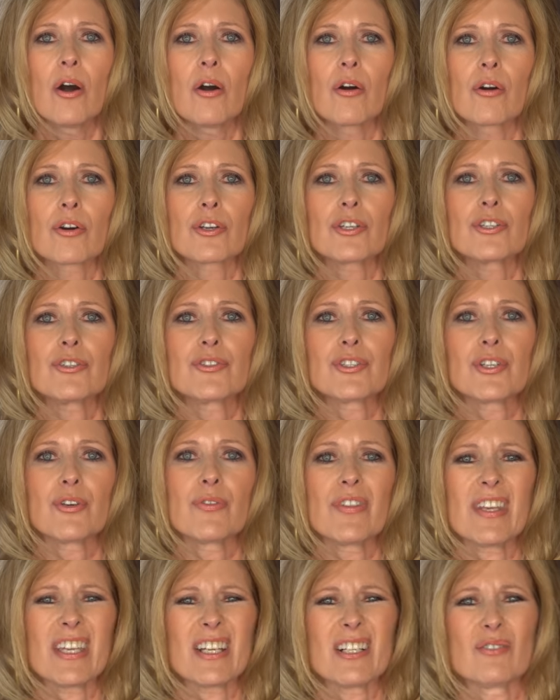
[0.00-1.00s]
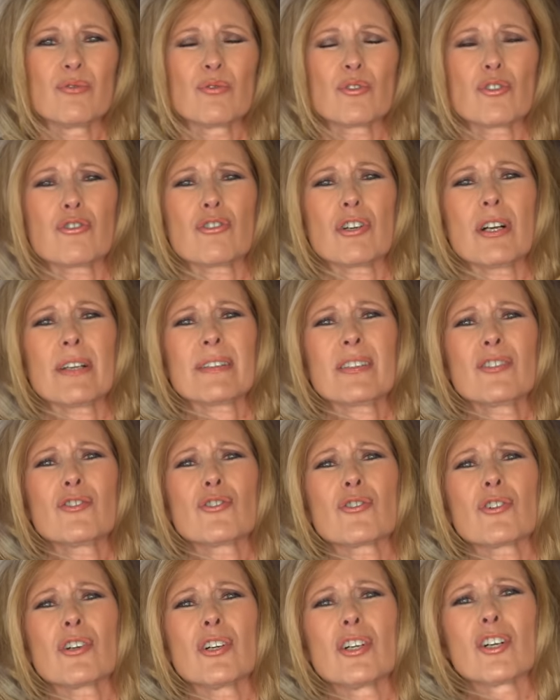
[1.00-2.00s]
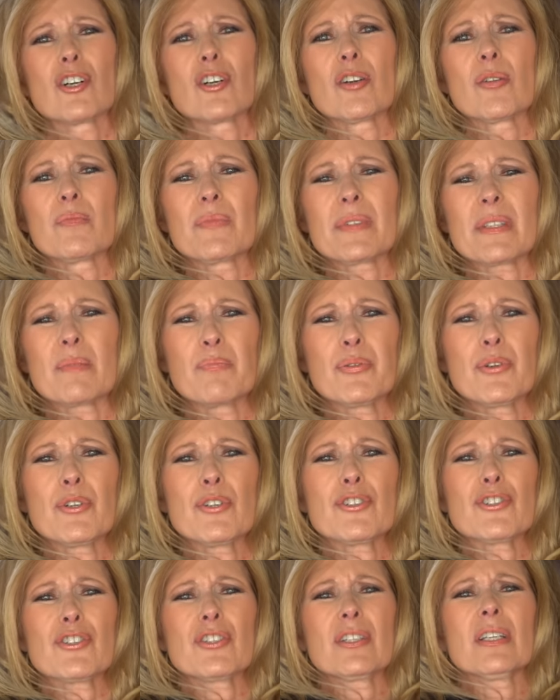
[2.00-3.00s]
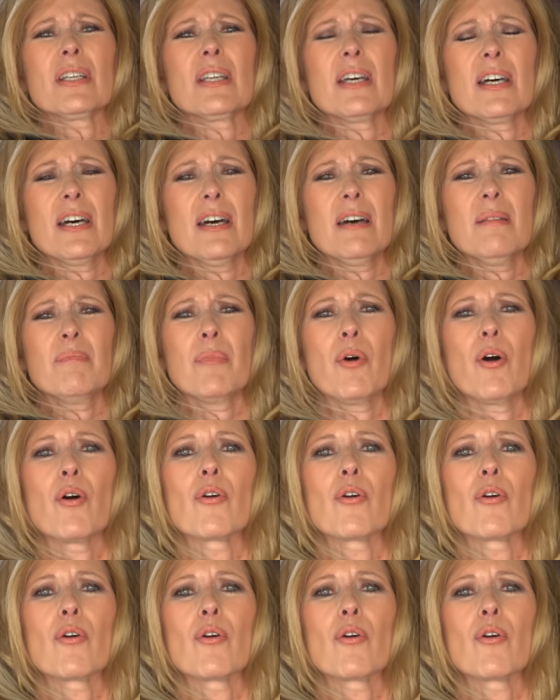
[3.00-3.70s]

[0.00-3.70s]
Or you do the old crossing your arms and pushing it up,